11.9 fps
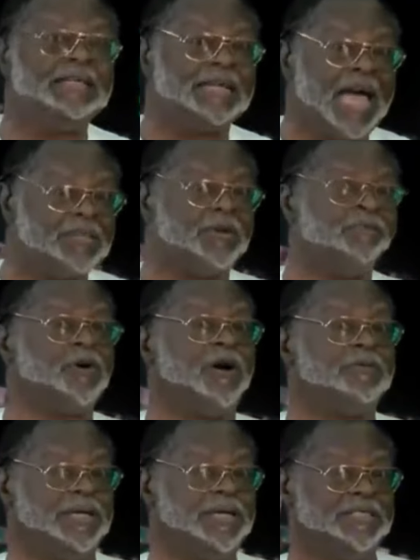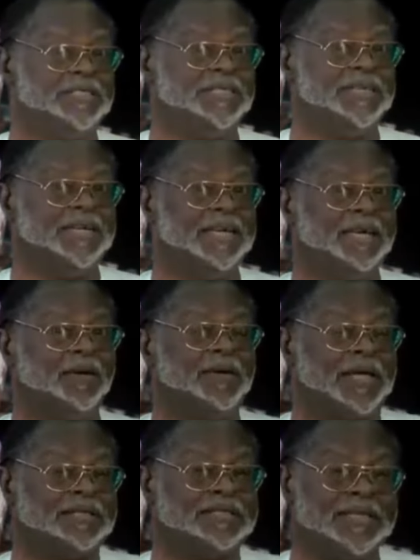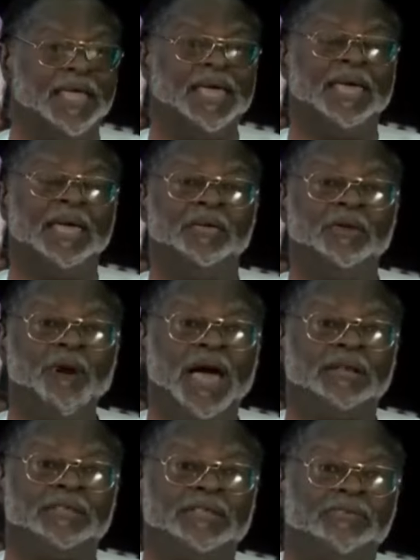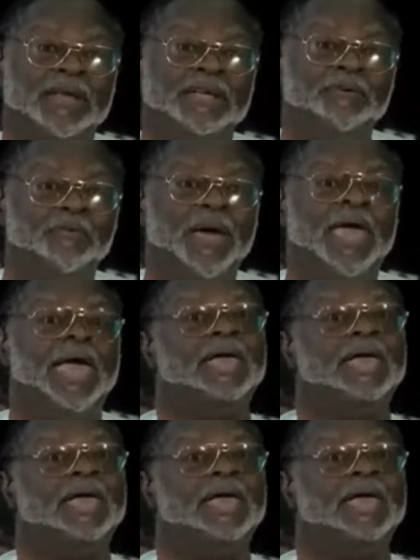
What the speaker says: is an act of courage. You can say, you are treading where